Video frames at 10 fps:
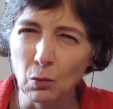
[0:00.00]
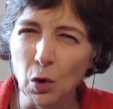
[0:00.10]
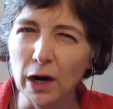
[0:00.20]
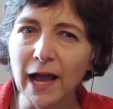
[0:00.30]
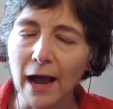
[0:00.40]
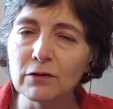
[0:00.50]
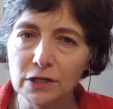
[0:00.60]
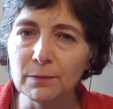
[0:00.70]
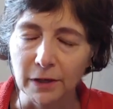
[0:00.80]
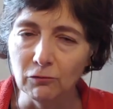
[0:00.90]
work out
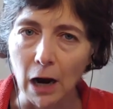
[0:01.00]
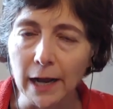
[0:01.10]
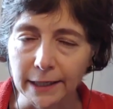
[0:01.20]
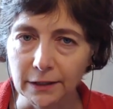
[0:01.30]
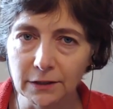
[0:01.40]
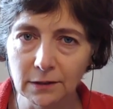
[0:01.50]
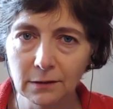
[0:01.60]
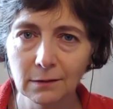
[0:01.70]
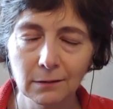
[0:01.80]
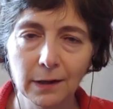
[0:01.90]
to be right,
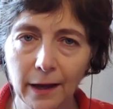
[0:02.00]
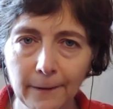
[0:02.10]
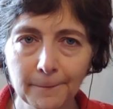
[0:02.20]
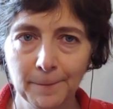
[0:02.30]
okay?